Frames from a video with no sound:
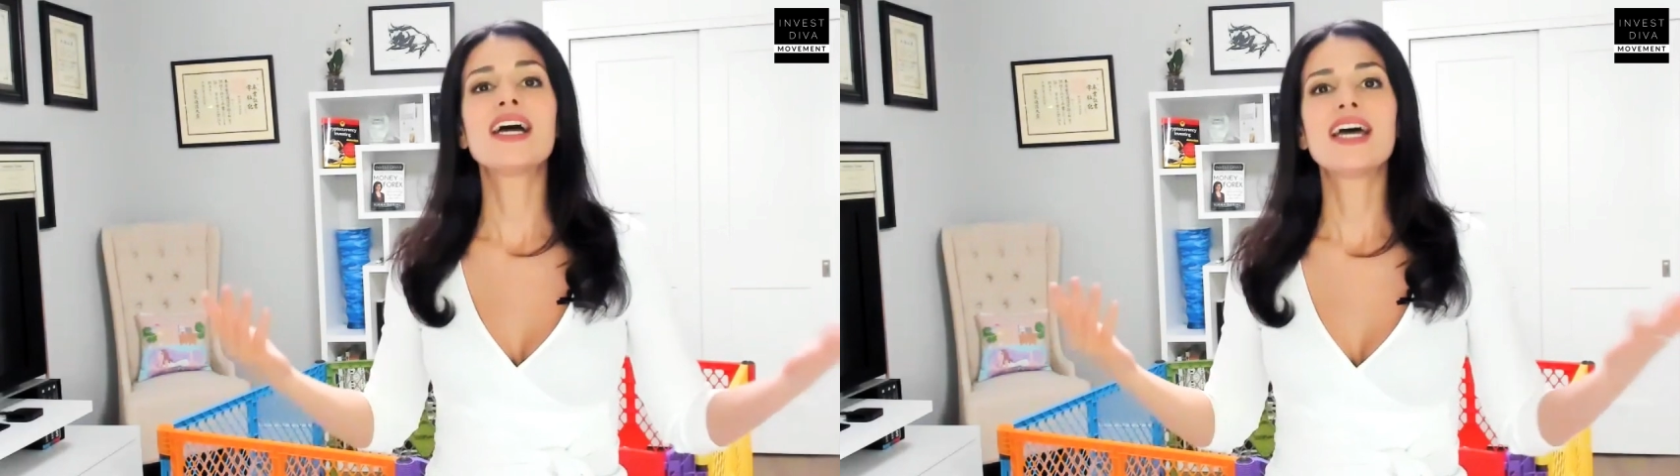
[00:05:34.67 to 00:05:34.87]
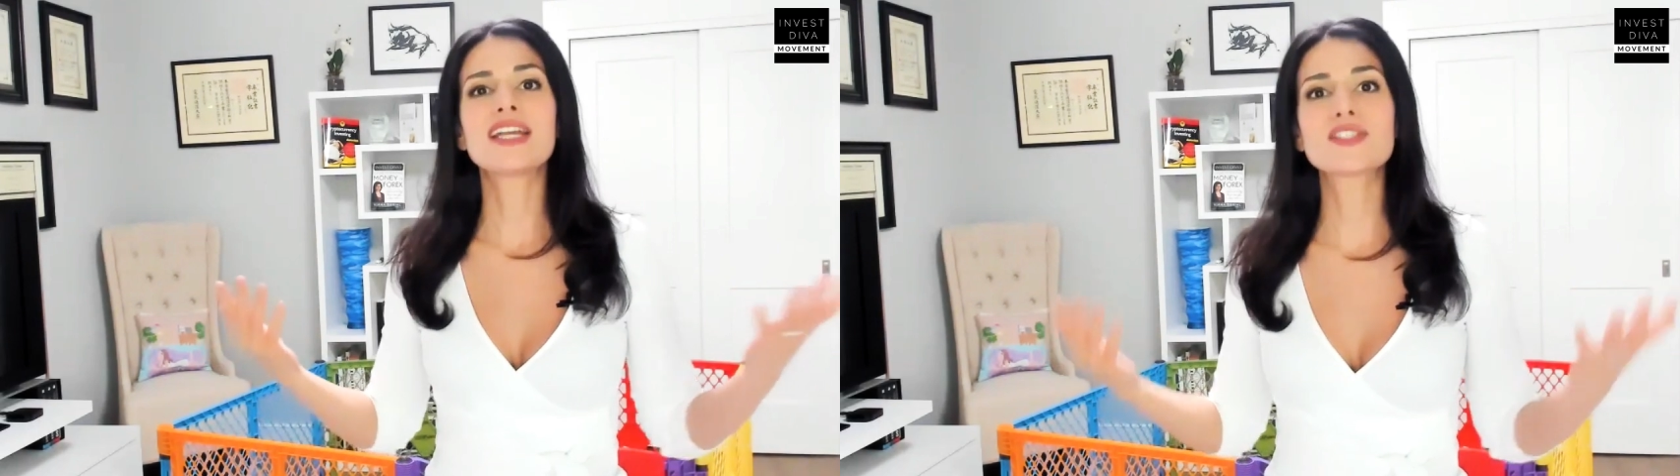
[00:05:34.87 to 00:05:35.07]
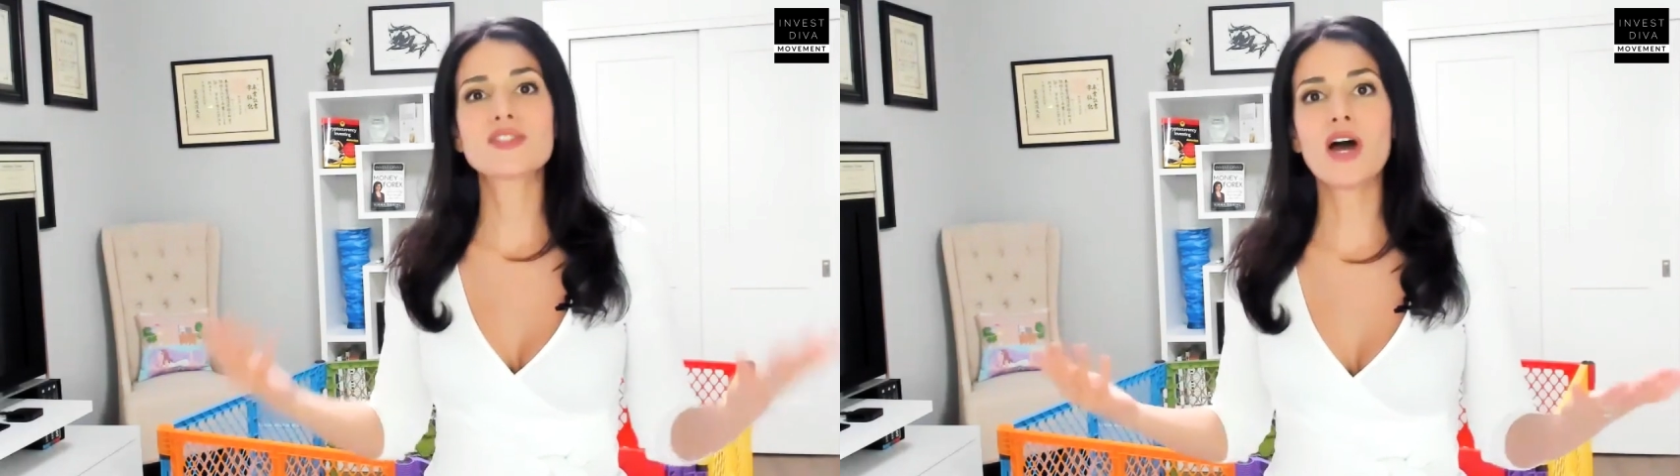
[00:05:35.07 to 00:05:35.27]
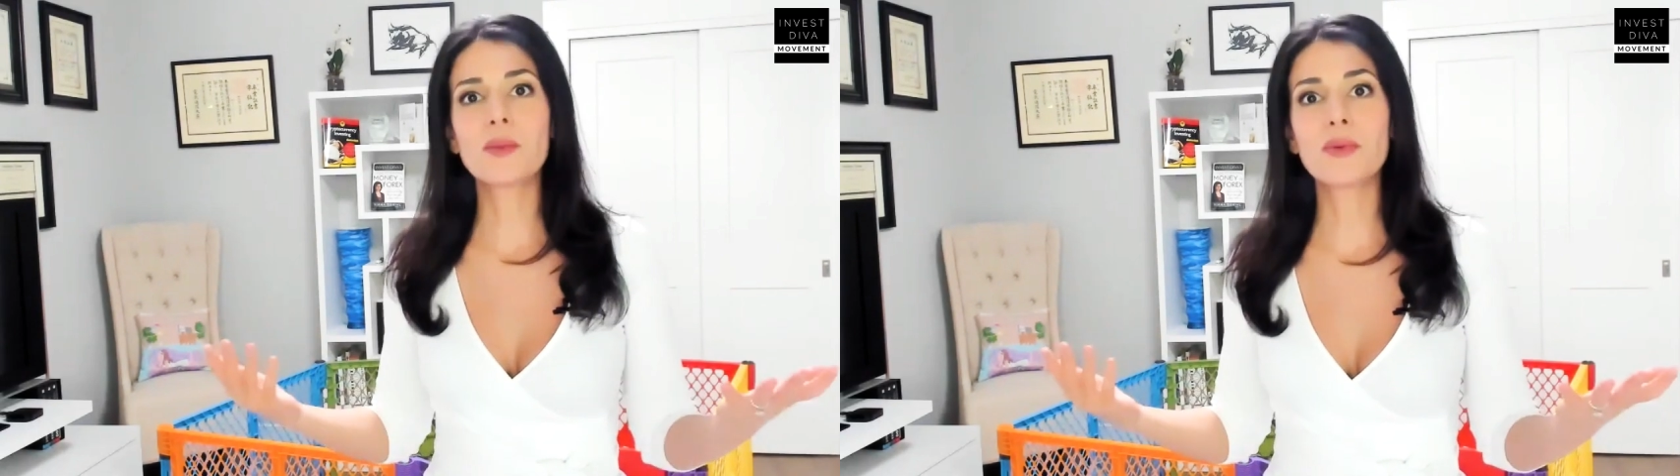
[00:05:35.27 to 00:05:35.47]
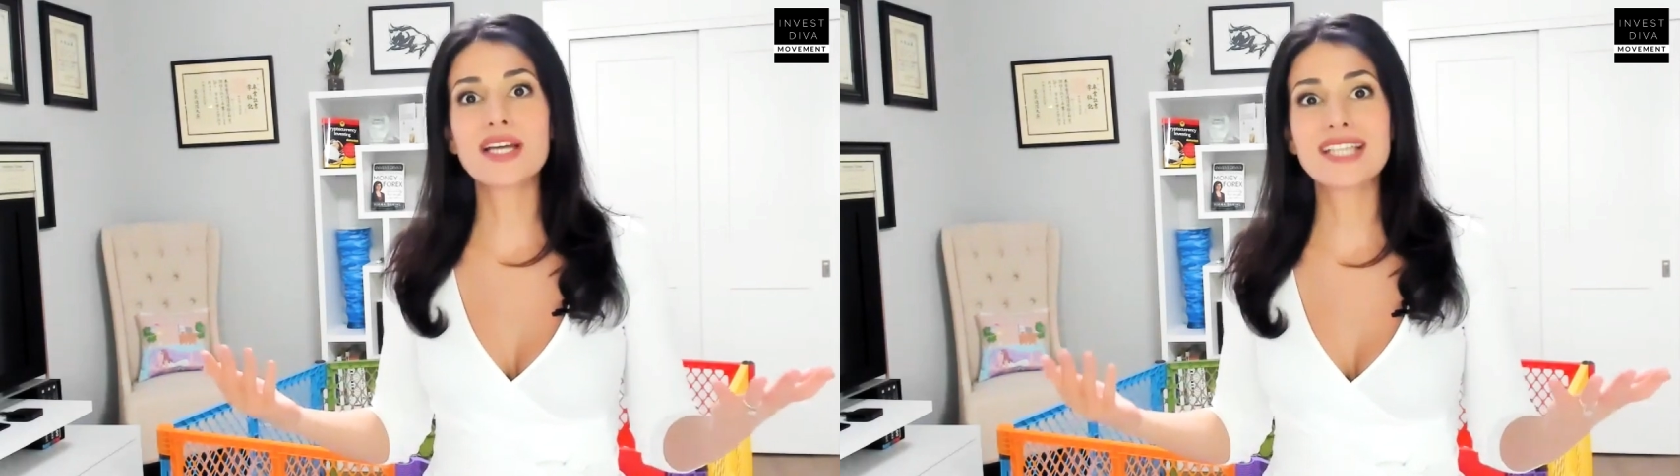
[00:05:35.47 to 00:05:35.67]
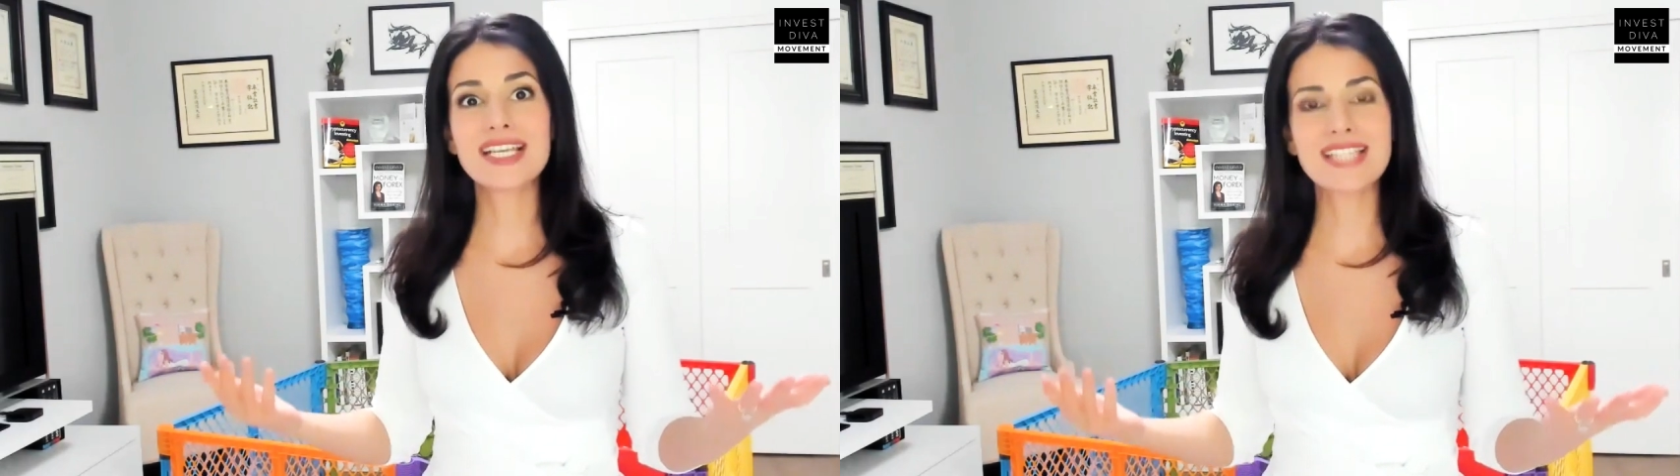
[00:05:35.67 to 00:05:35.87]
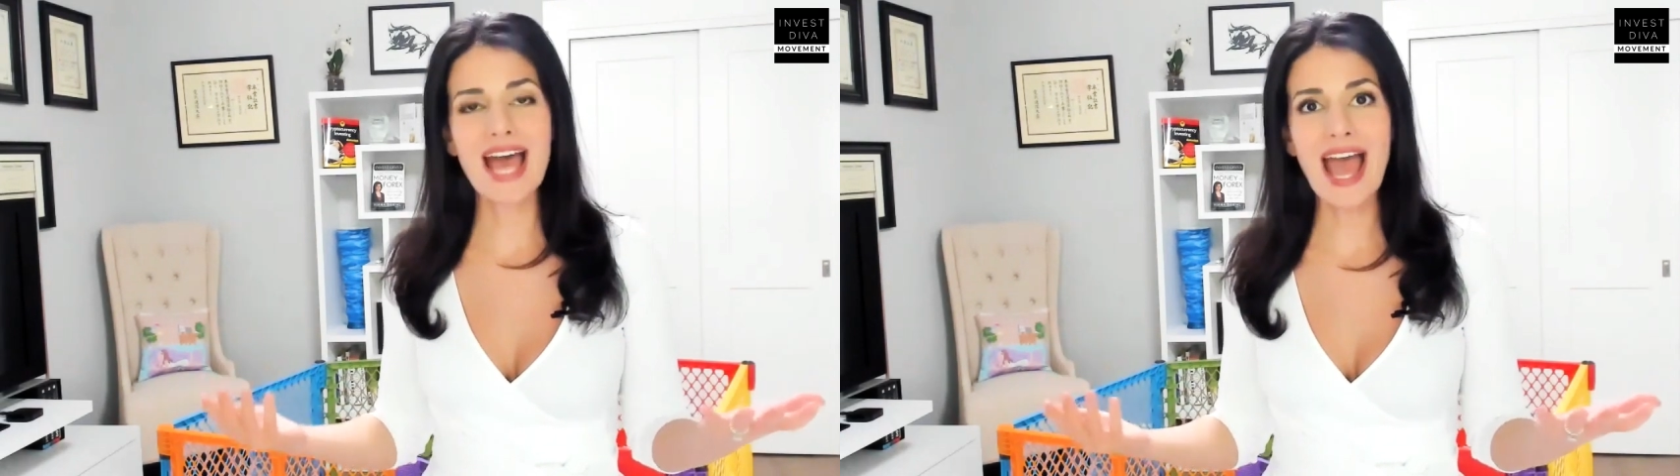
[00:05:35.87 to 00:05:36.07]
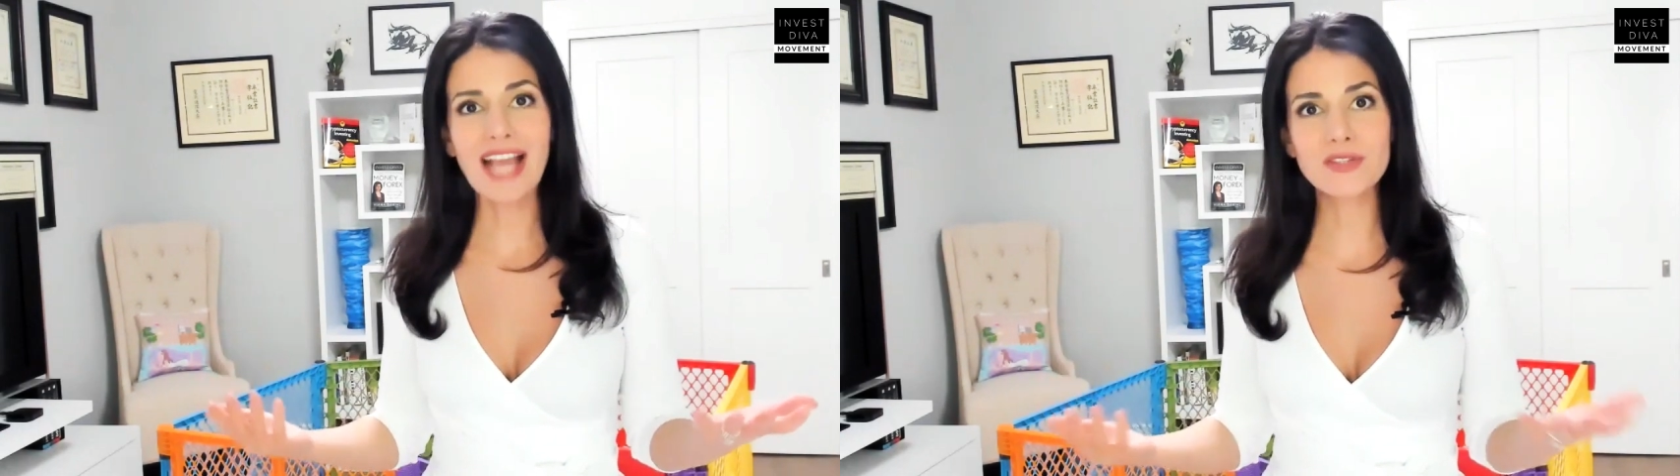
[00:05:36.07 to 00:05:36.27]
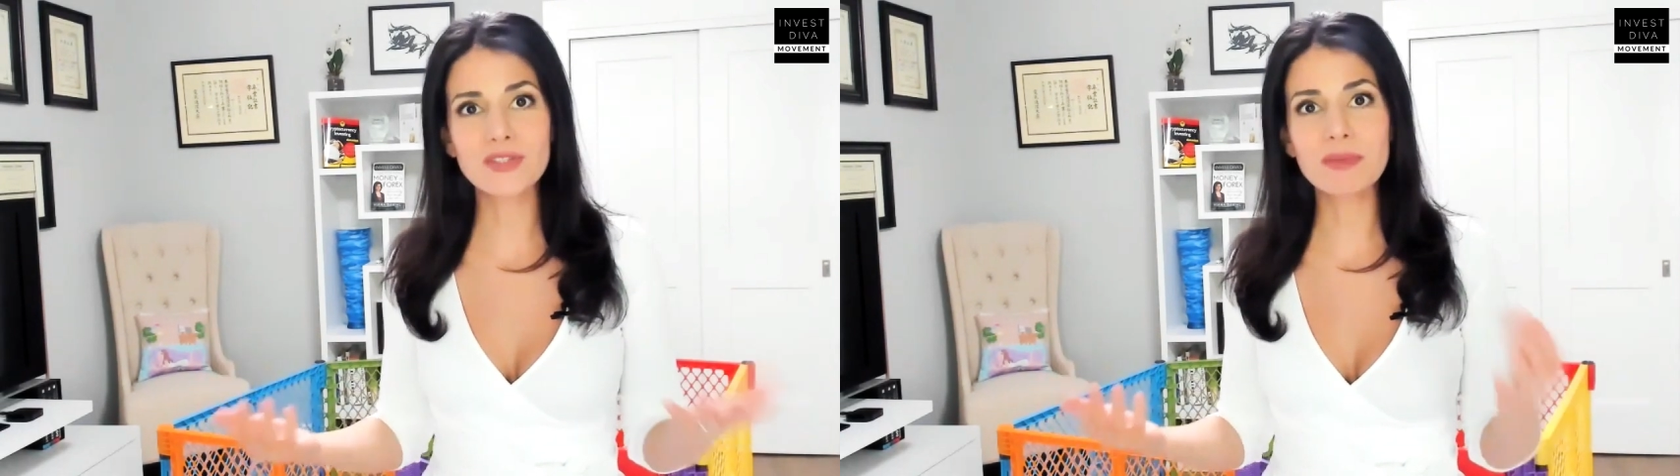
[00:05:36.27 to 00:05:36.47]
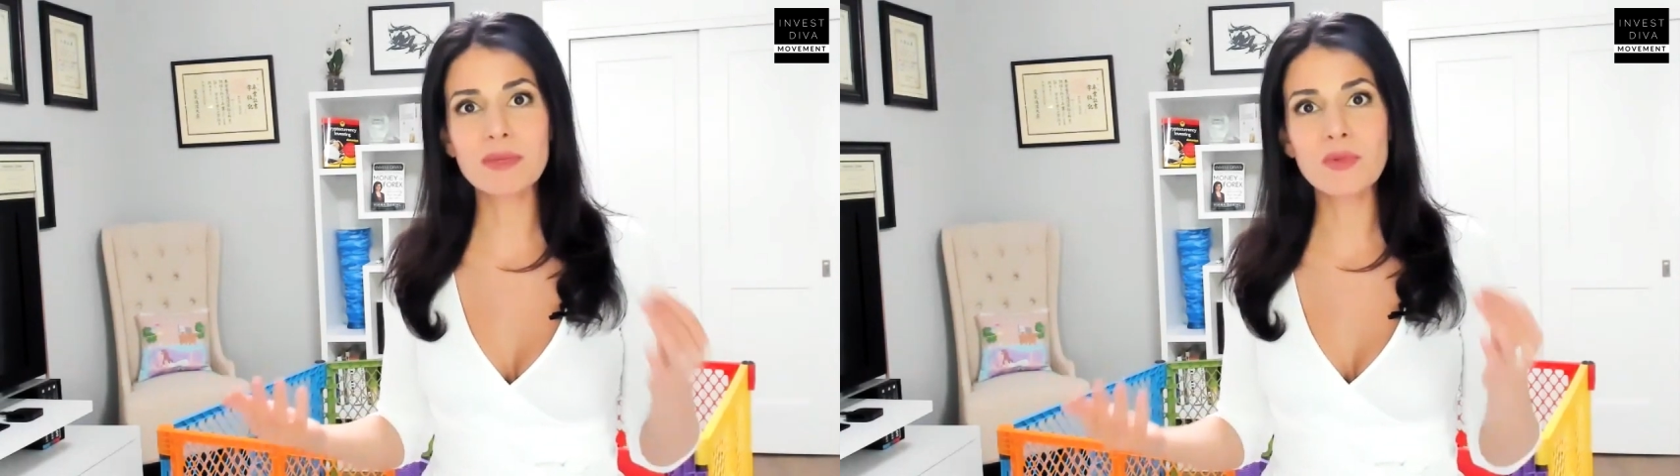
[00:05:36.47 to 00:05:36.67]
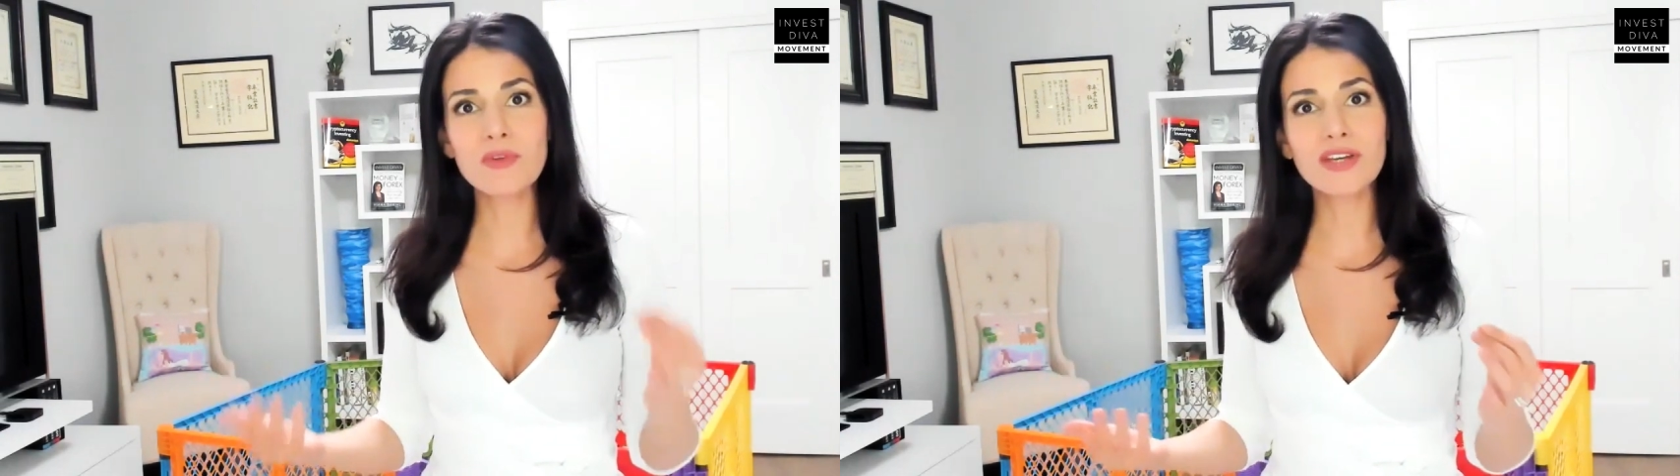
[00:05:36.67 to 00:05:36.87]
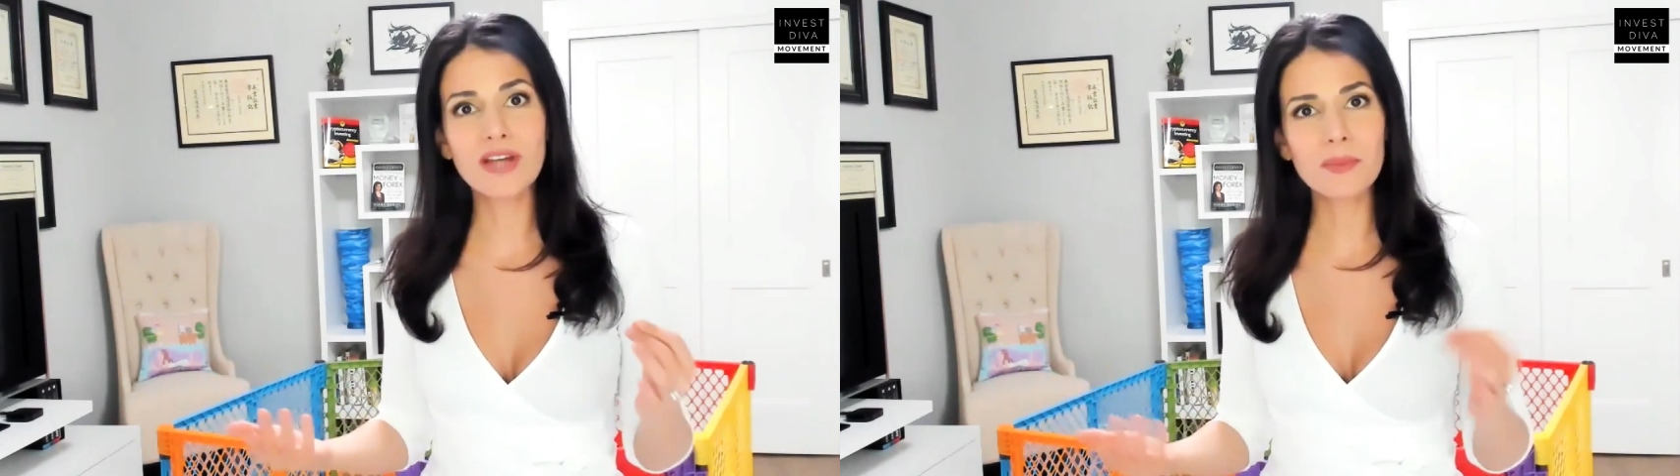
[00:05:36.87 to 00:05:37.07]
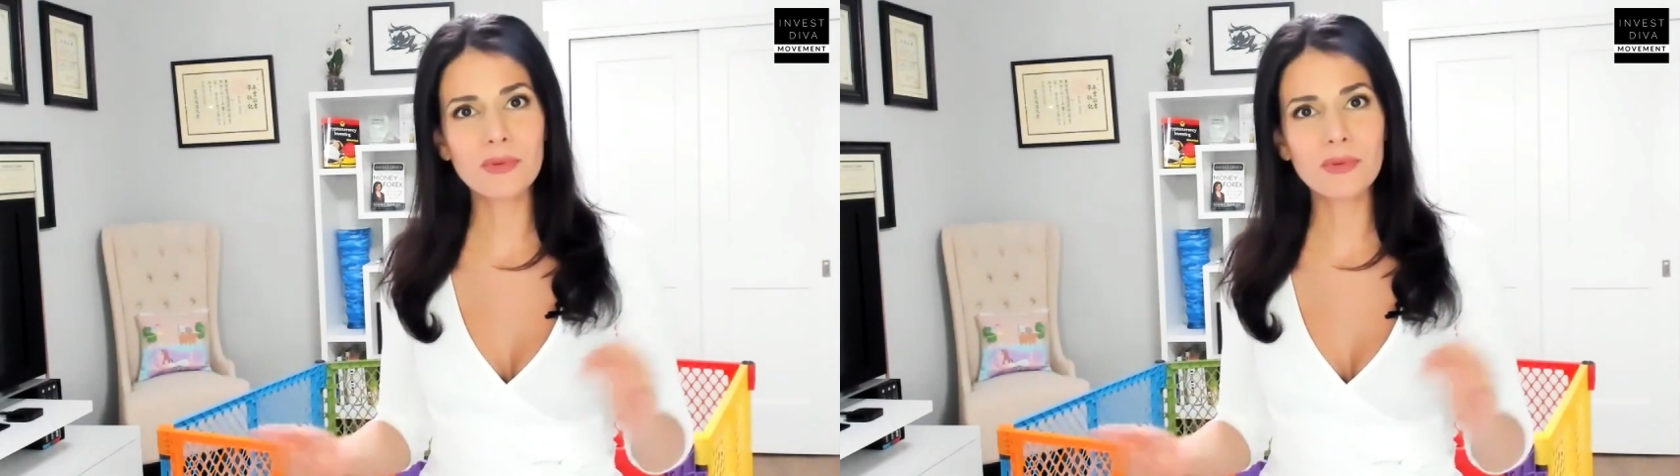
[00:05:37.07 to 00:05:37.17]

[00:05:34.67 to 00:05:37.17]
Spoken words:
its stock price has actually been moving up